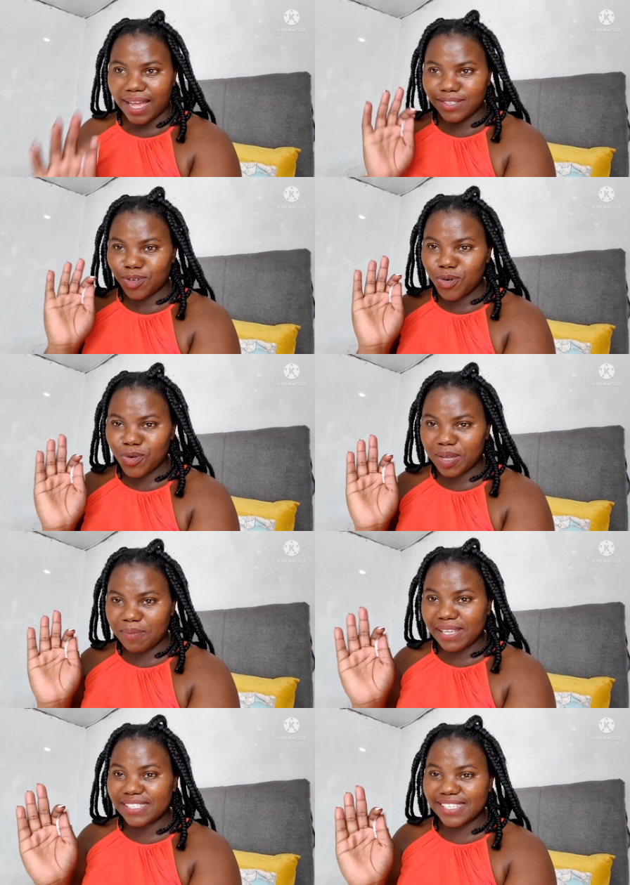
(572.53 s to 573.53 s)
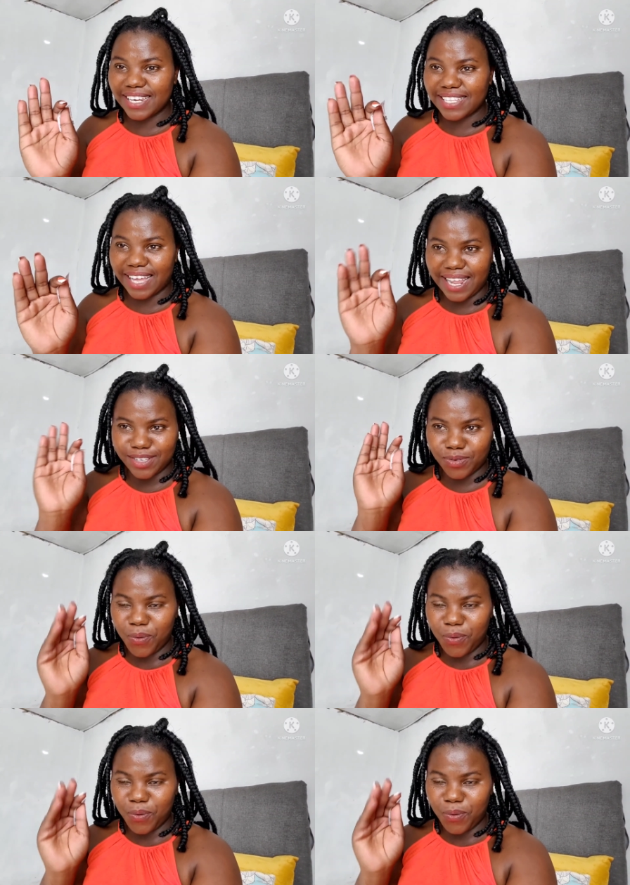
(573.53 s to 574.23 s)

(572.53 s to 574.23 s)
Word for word: Guys, don't look at my ceiling that has